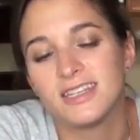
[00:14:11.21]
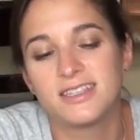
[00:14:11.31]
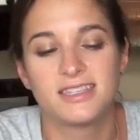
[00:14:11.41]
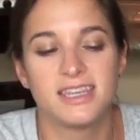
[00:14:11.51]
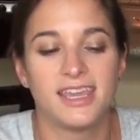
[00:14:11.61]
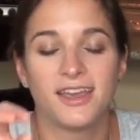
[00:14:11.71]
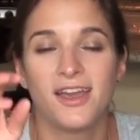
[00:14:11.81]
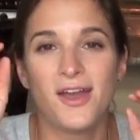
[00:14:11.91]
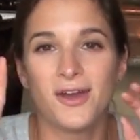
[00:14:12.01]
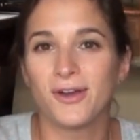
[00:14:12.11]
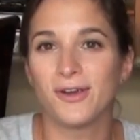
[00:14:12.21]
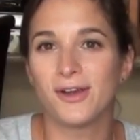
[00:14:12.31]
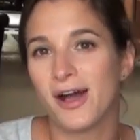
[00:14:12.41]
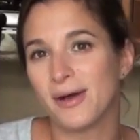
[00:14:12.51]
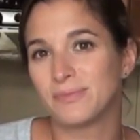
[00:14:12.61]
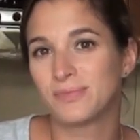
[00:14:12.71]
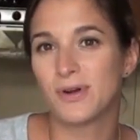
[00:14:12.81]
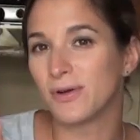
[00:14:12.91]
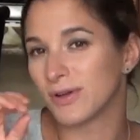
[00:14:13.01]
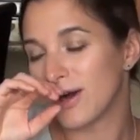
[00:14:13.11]
in seeing her
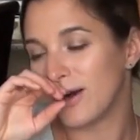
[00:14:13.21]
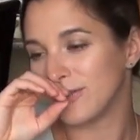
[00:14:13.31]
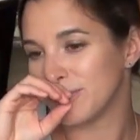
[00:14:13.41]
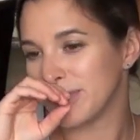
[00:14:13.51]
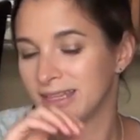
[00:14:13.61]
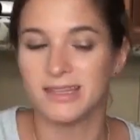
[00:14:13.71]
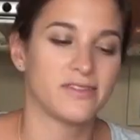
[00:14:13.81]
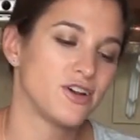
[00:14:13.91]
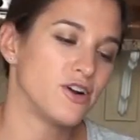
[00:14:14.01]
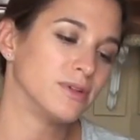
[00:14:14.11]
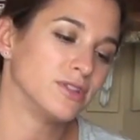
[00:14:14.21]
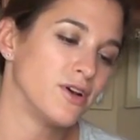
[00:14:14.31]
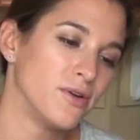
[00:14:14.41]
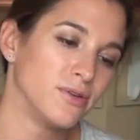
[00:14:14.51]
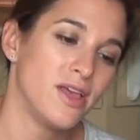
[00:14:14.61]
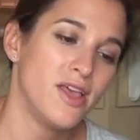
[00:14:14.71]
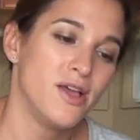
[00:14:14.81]
protocol for being left home alone,